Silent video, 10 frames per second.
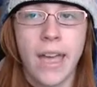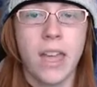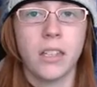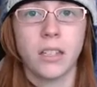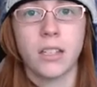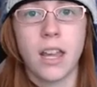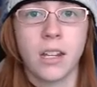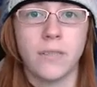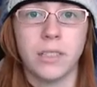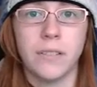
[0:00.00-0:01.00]
And it's
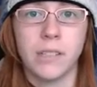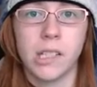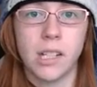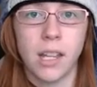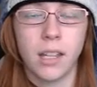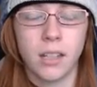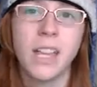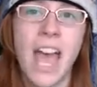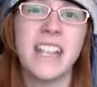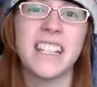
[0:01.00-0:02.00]
-11 today.
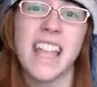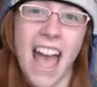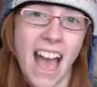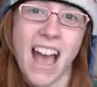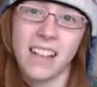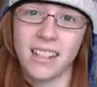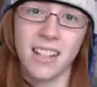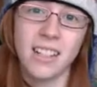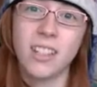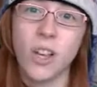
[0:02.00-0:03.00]
Hence the hat,
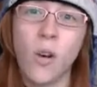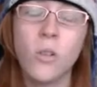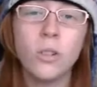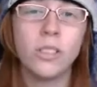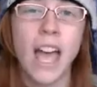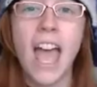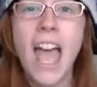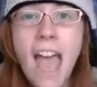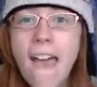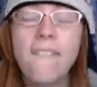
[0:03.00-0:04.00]
because it's cold
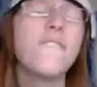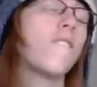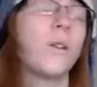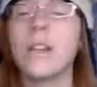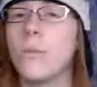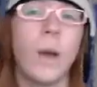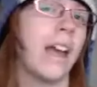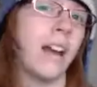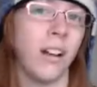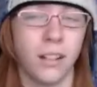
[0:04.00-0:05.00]

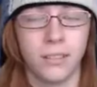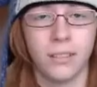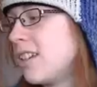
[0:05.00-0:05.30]
everywhere.